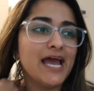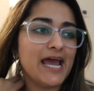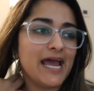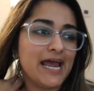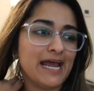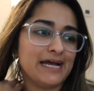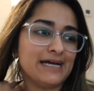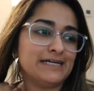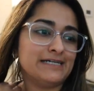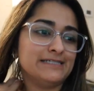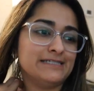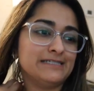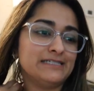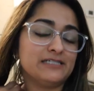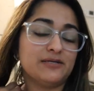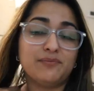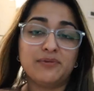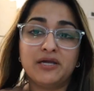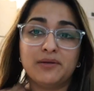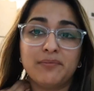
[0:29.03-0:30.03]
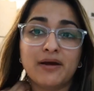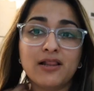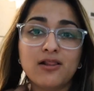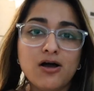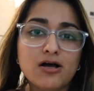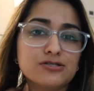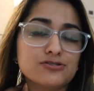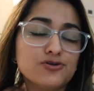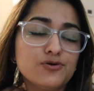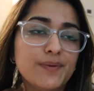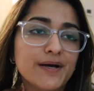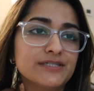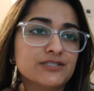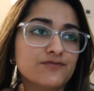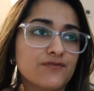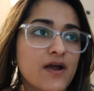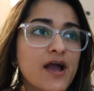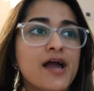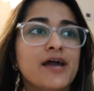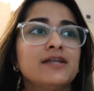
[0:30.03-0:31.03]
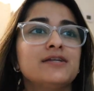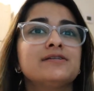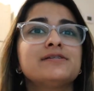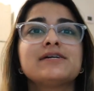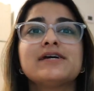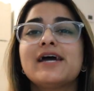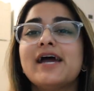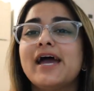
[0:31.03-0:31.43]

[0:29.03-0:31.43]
and me and my law school best friend